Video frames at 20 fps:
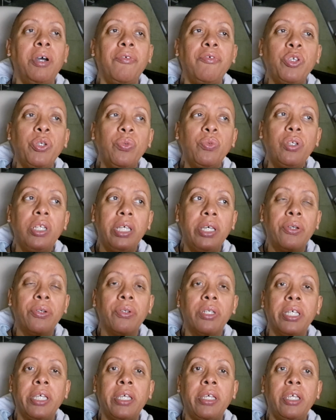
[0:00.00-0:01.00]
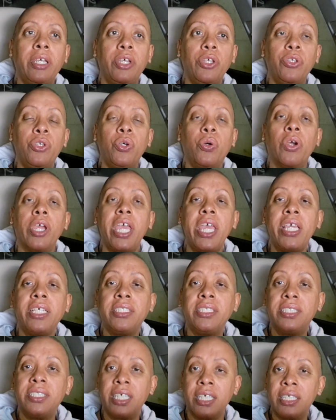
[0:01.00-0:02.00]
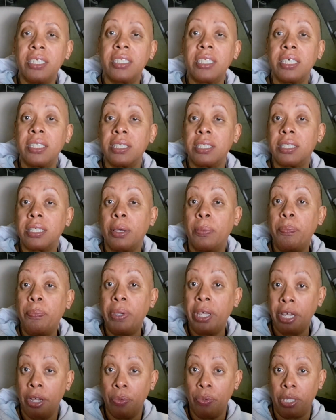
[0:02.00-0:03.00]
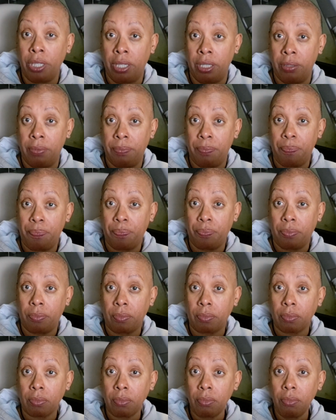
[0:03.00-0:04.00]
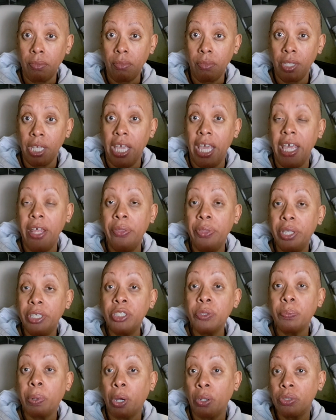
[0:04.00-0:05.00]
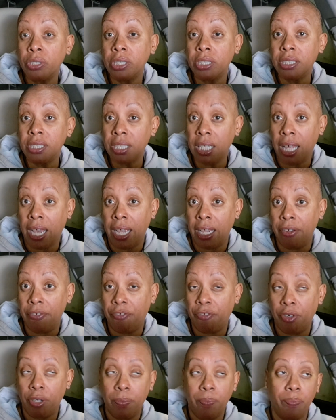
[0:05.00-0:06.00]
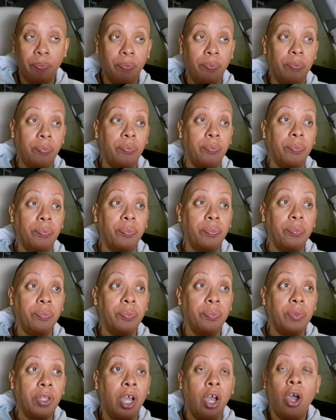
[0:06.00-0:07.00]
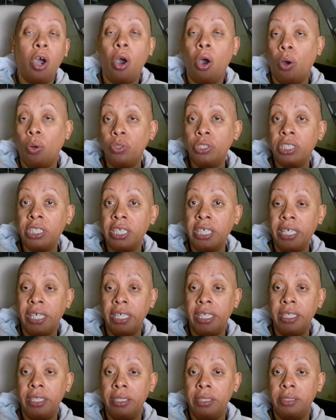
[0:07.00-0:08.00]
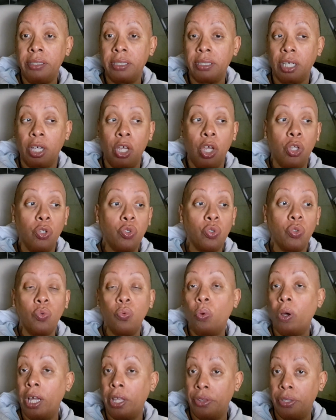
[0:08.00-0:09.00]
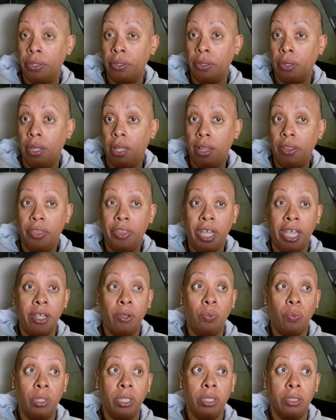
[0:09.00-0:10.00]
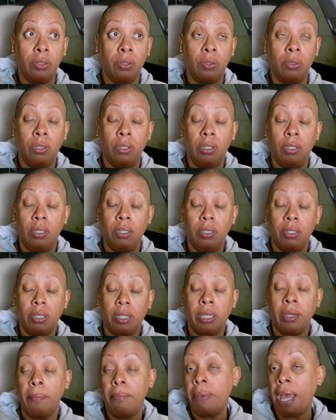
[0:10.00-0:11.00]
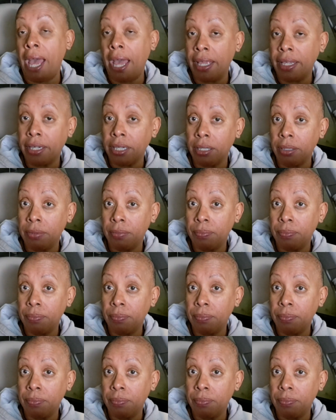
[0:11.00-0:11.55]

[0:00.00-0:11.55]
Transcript: of you, literally, your existence, period, in this person's life holds the keys to whether they will come back